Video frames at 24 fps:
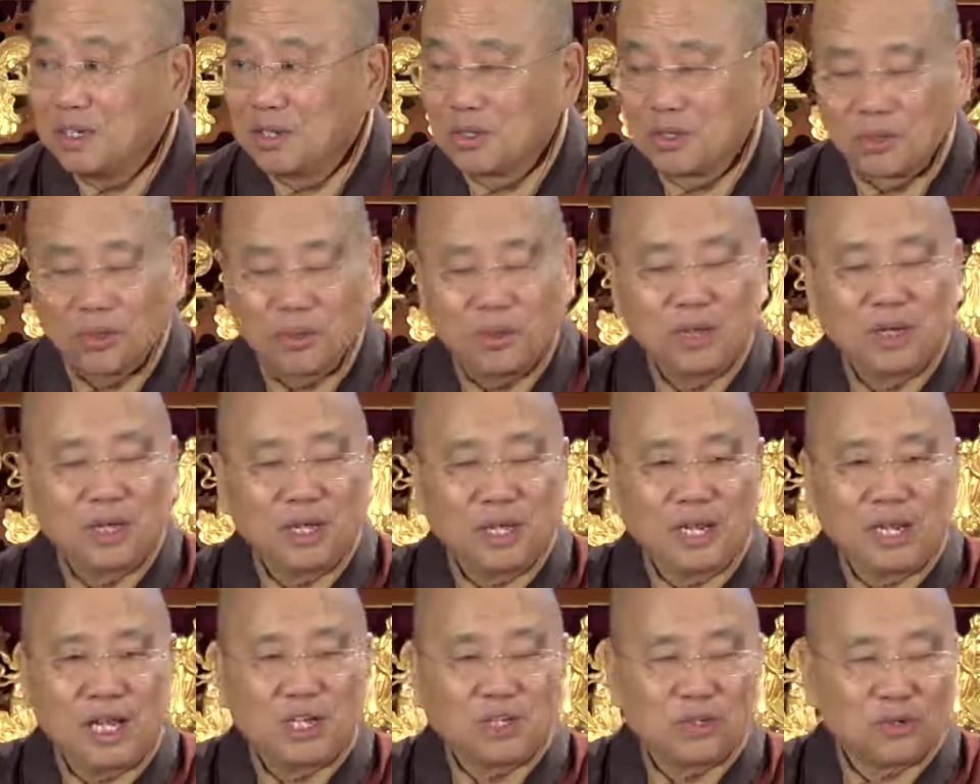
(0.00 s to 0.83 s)
So
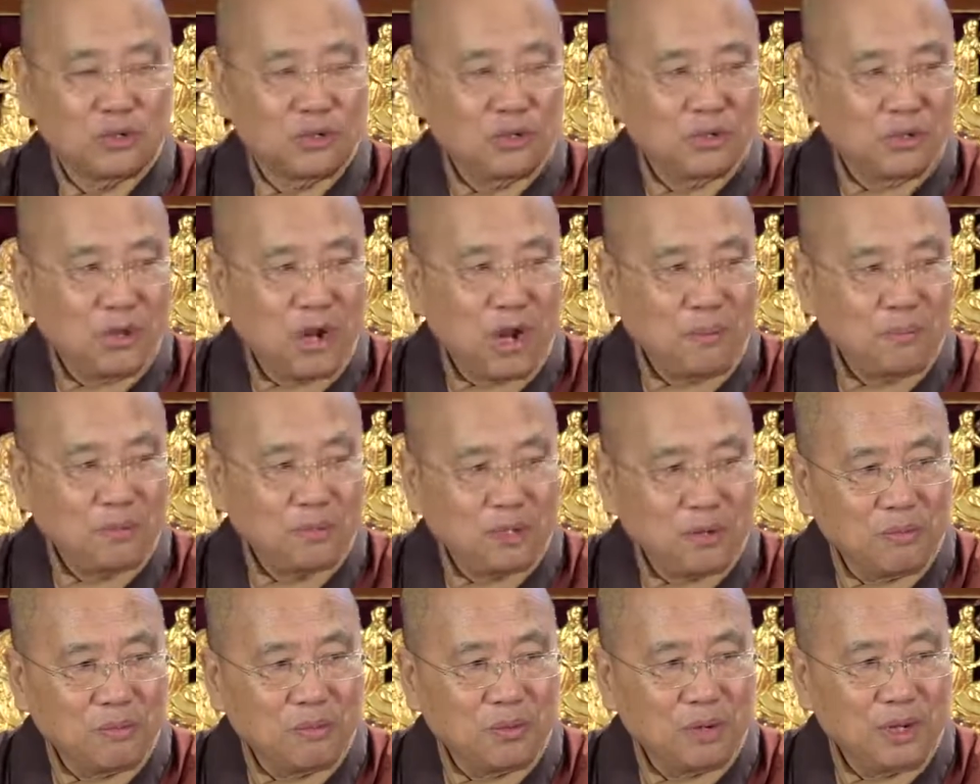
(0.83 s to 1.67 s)
it has to
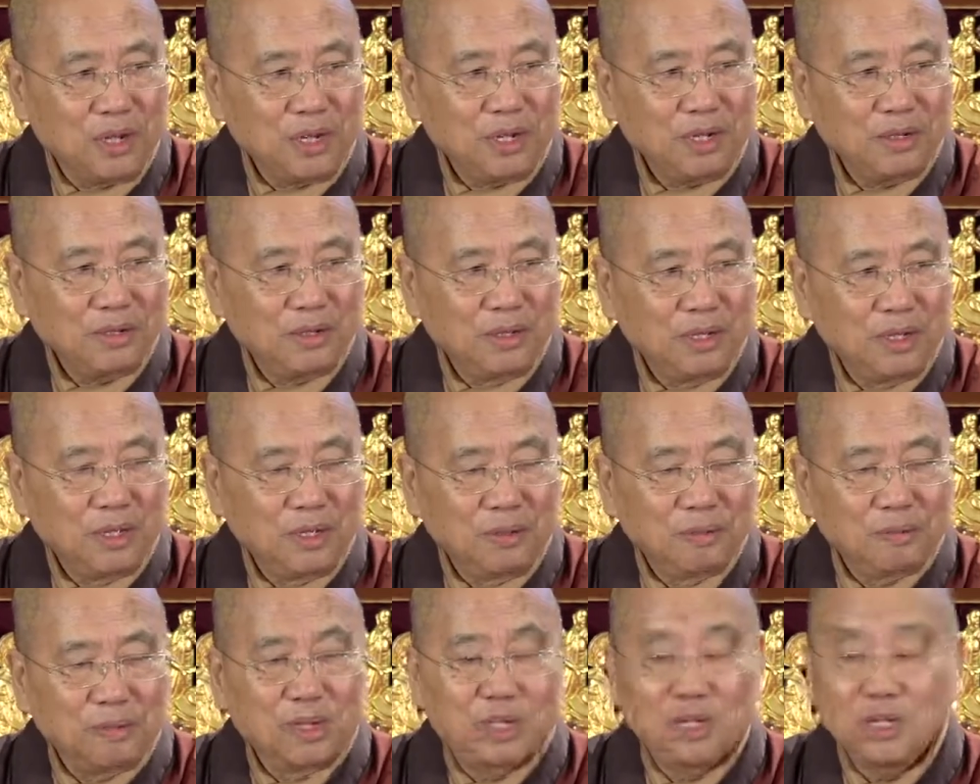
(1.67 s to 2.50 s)
stop somewhere
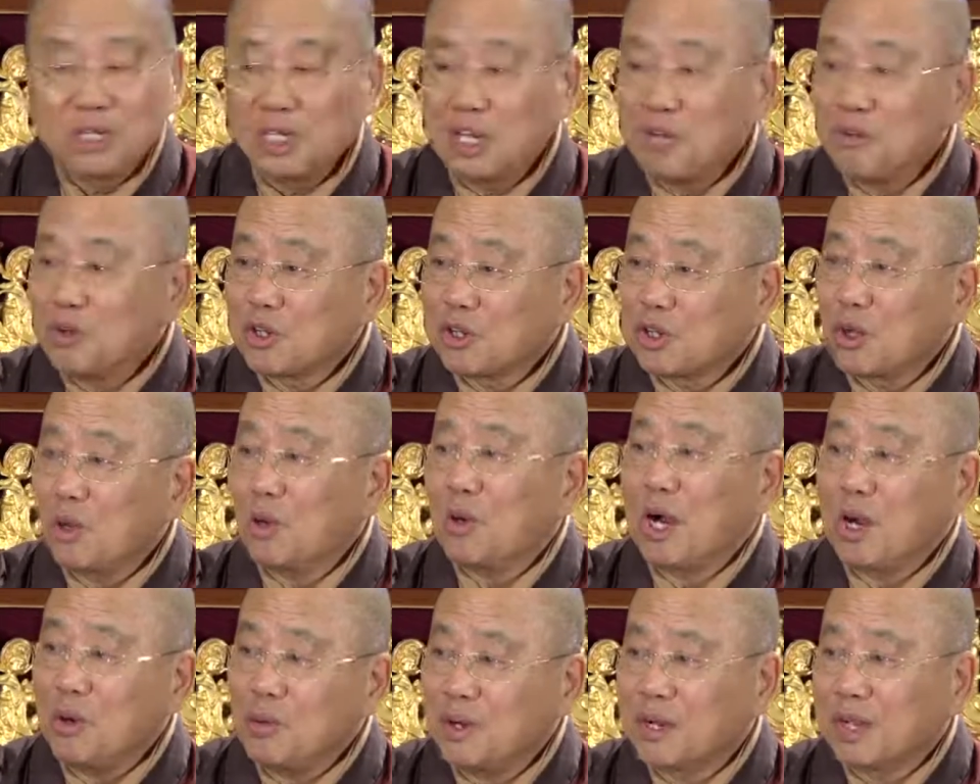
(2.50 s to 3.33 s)
because it would
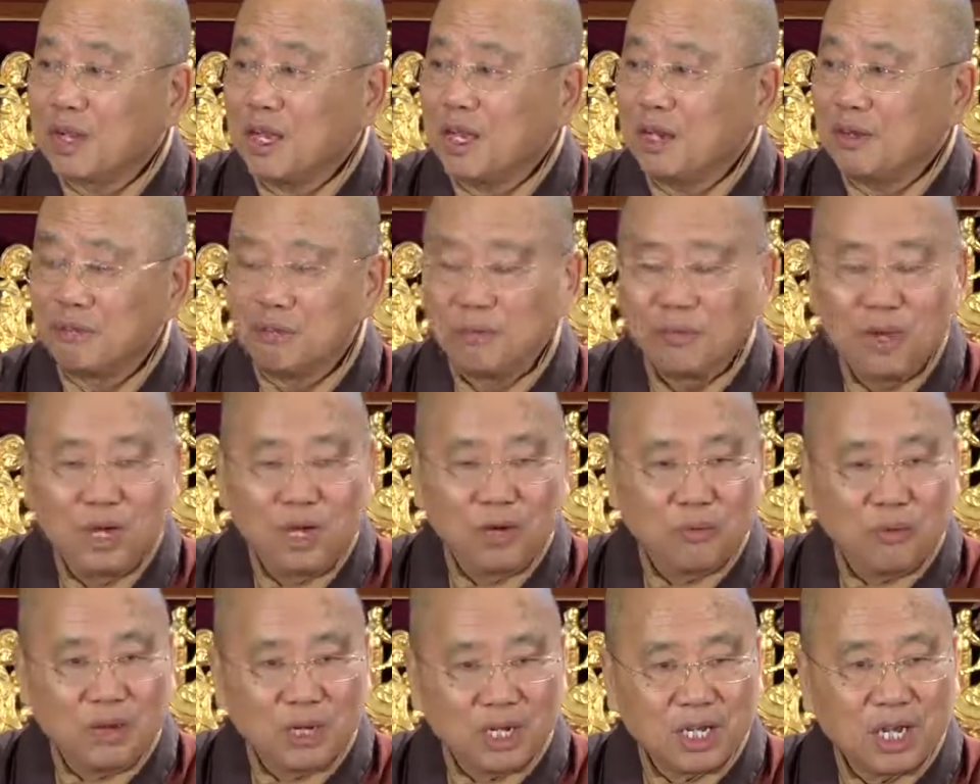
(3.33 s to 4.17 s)
go out again.
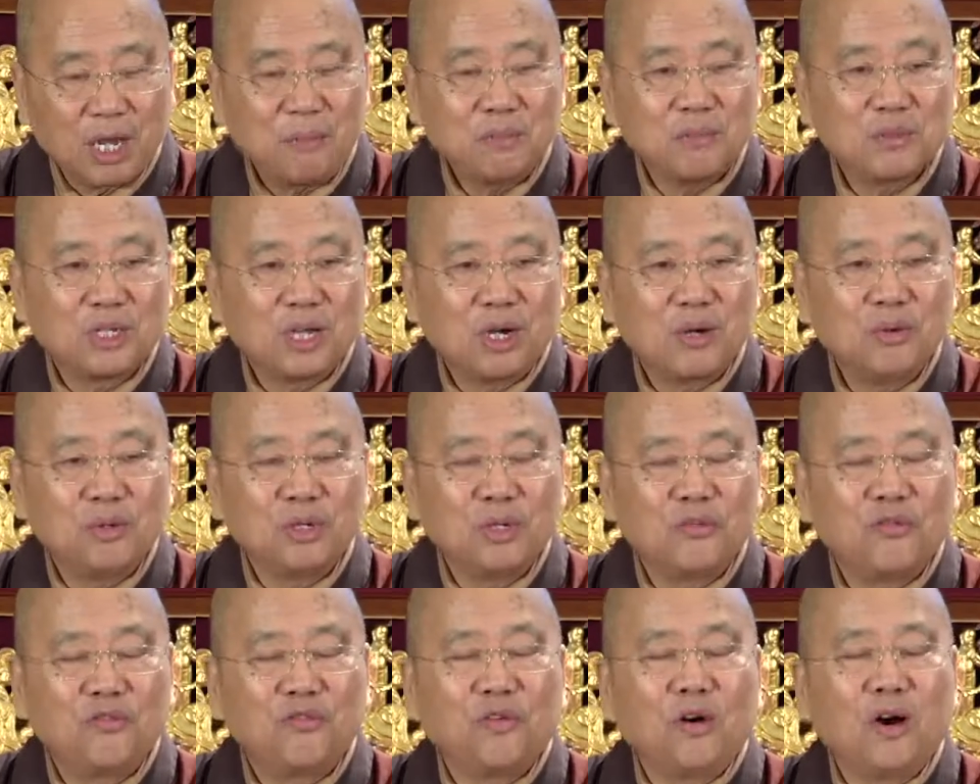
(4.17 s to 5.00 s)
When it comes
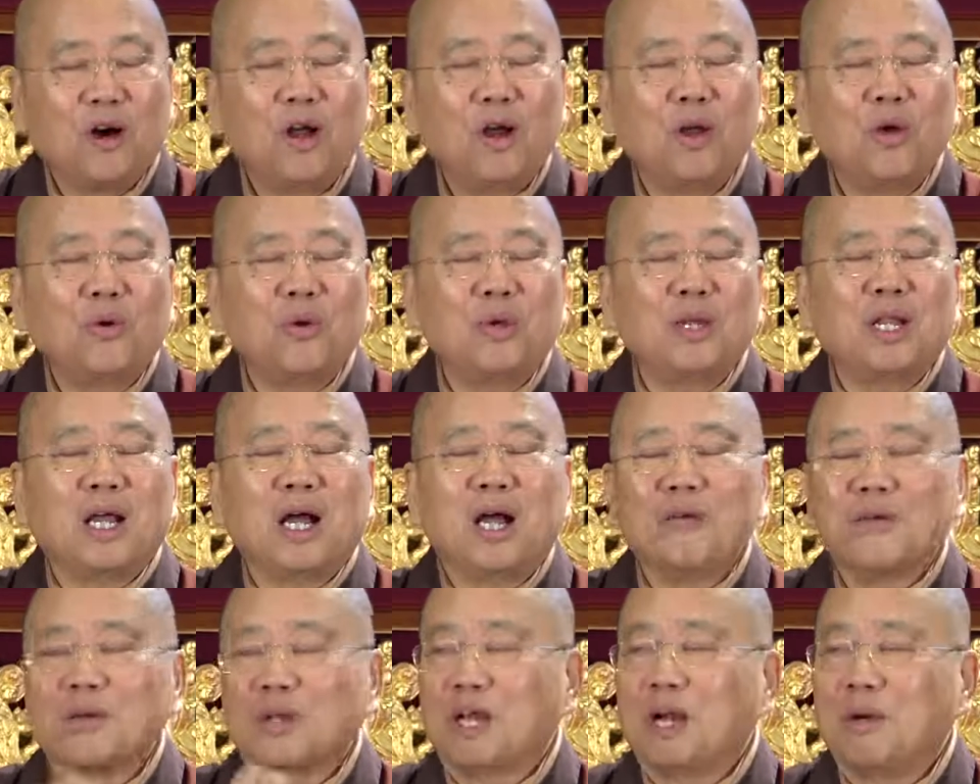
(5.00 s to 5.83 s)
out, you follow it
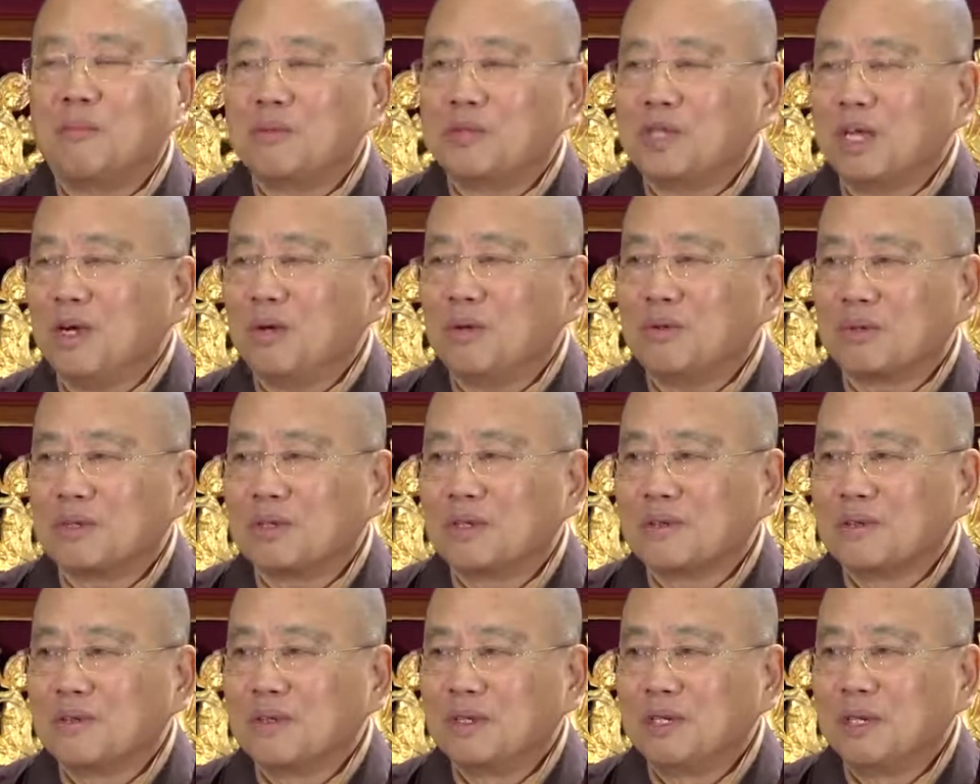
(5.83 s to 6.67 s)
how it comes
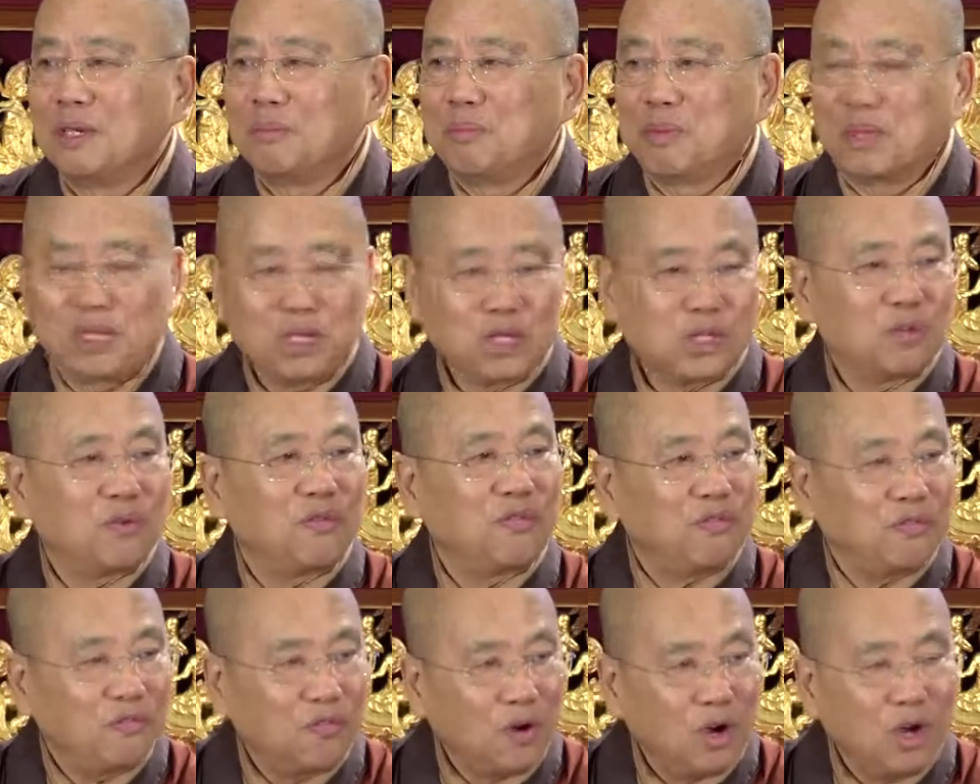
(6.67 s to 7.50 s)
out because you
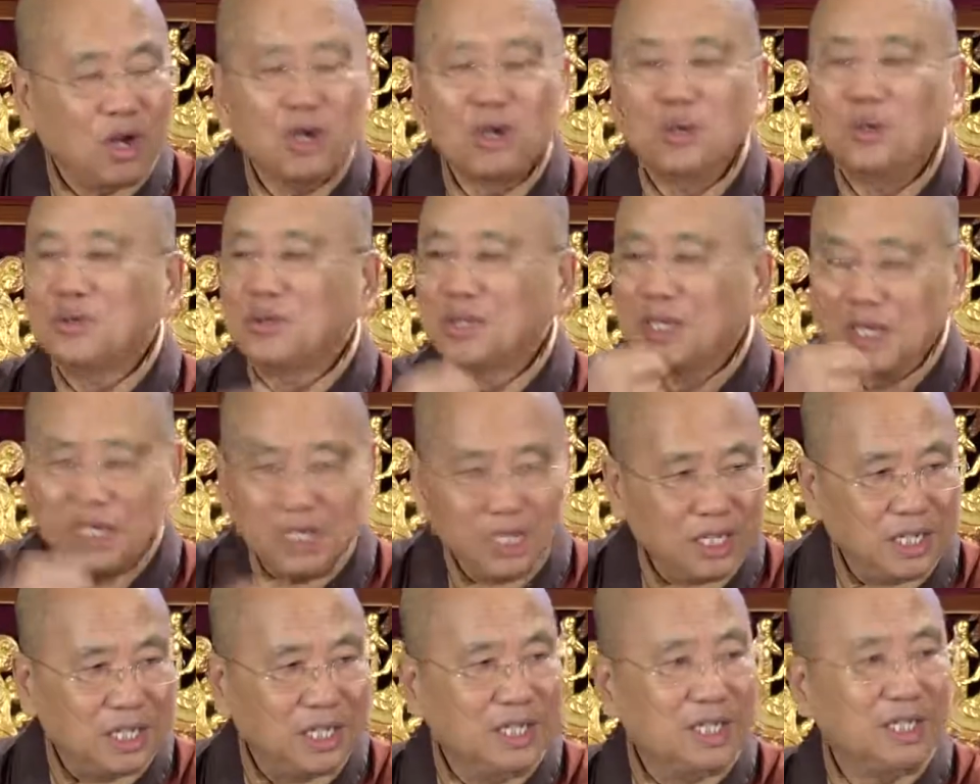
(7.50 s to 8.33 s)
follow the
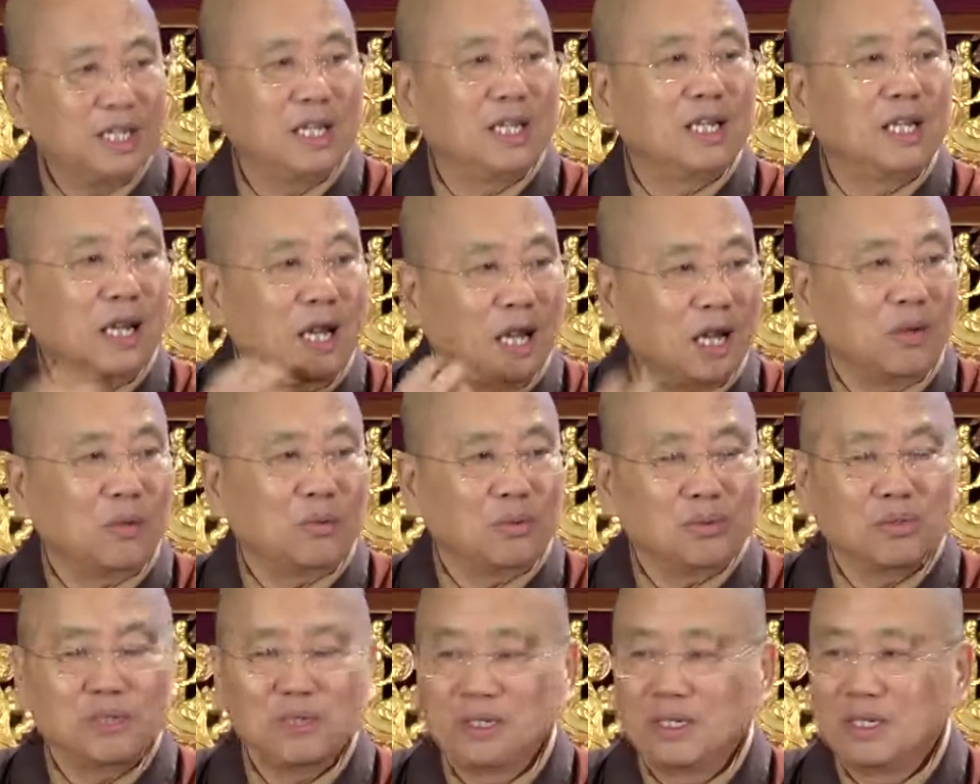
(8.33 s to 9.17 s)
in and
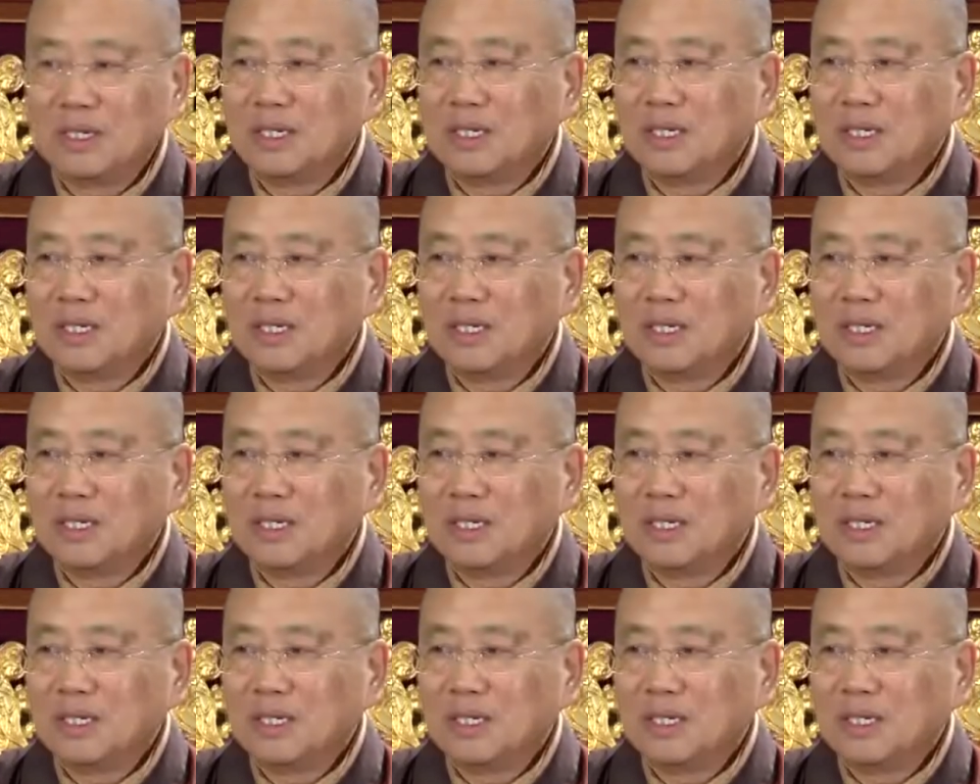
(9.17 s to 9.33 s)
out.